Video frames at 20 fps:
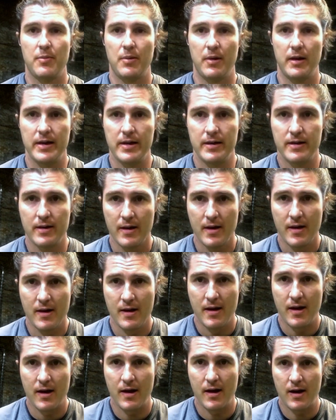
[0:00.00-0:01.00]
played
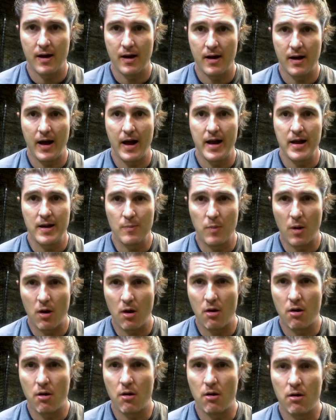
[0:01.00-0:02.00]

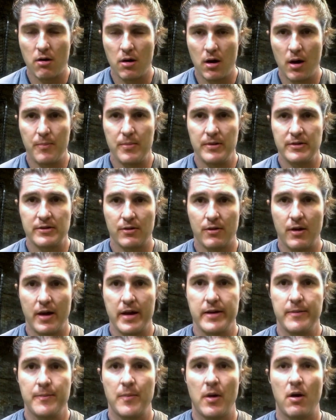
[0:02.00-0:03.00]
A-ball up until
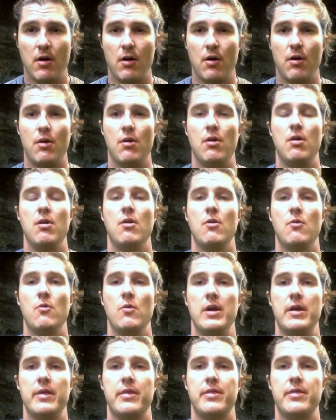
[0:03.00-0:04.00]
A-ball
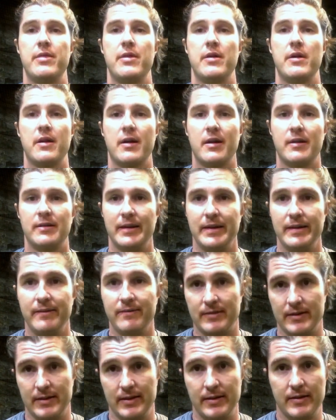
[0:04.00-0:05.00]
with
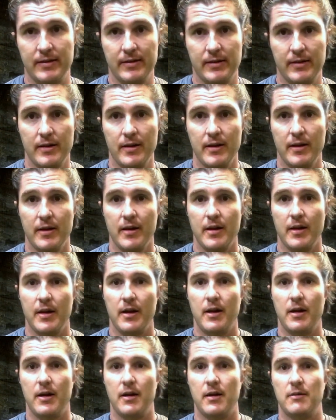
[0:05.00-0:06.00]
Cleveland.
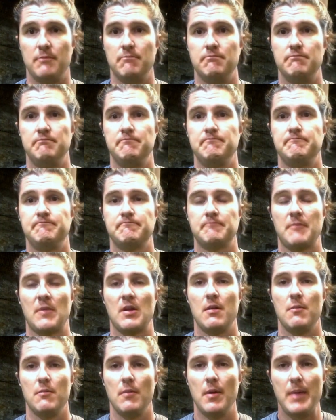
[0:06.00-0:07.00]

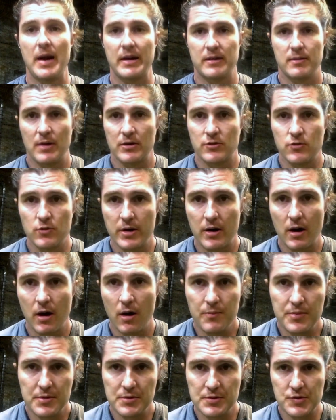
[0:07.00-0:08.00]
But back to my Twitter. I
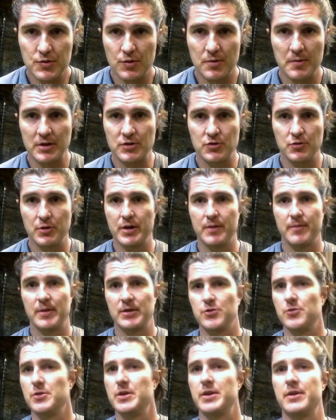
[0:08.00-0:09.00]
hope you enjoy my Twitter. My
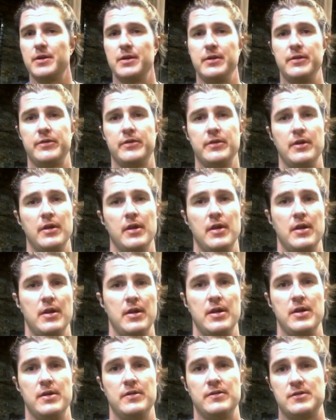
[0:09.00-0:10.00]
Twitter is
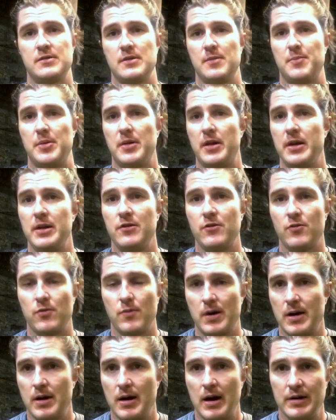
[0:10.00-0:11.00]
a place
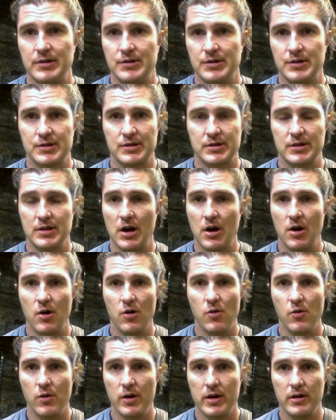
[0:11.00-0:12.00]
where I just
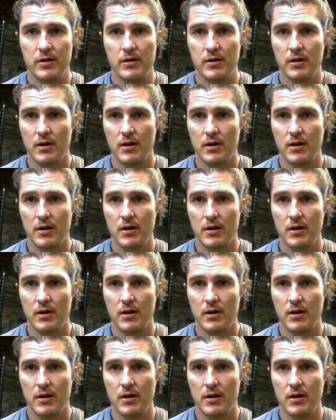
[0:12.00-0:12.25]
go and